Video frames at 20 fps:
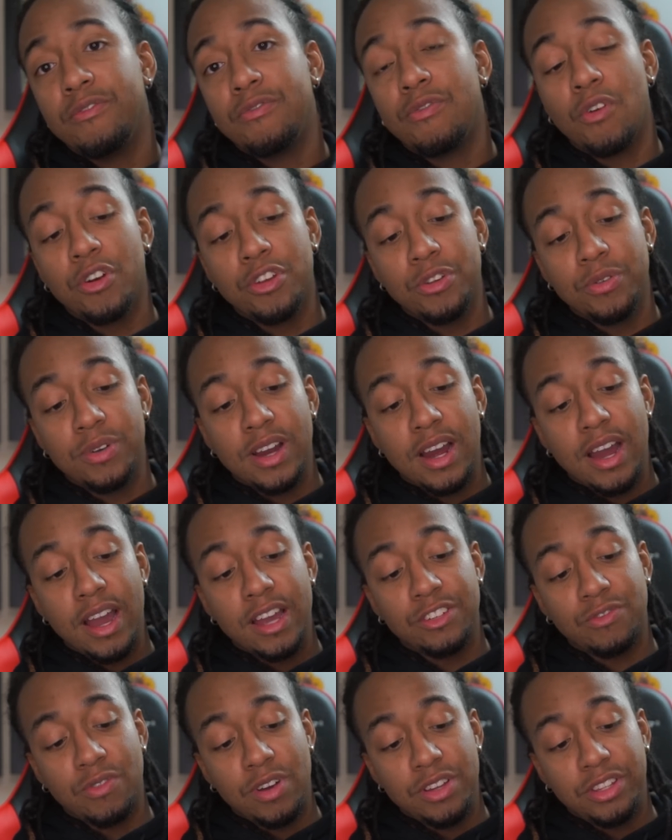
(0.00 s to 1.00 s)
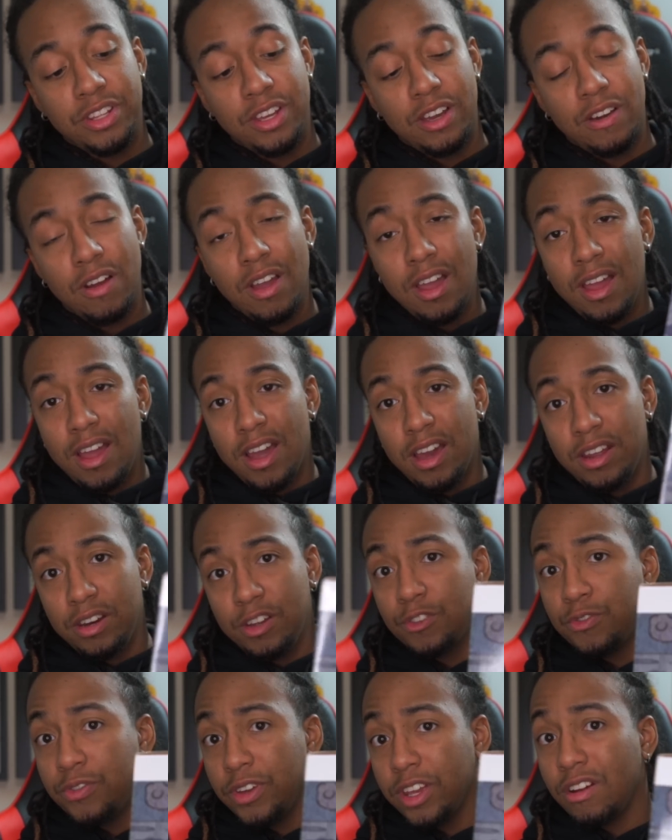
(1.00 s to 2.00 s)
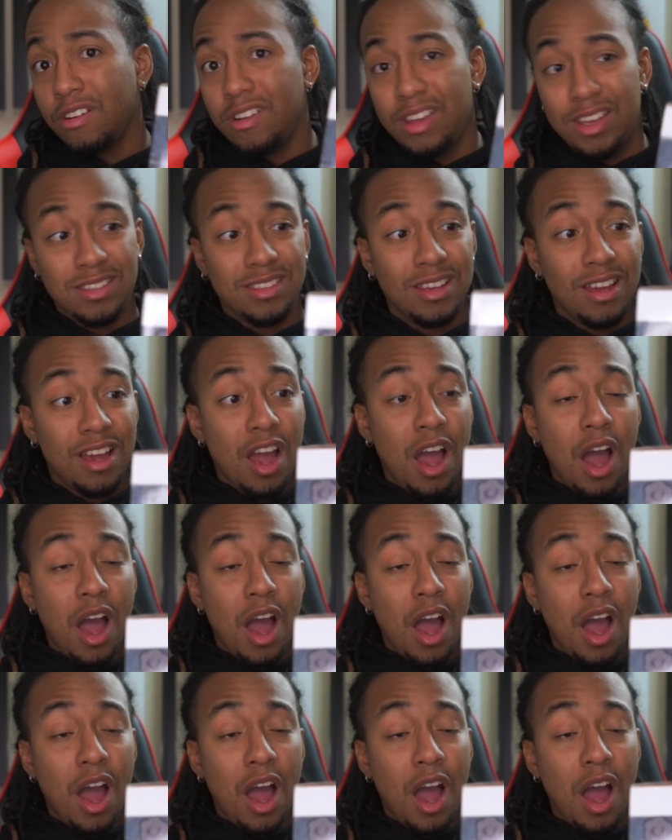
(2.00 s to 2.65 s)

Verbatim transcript: for you guys right there. And this figure is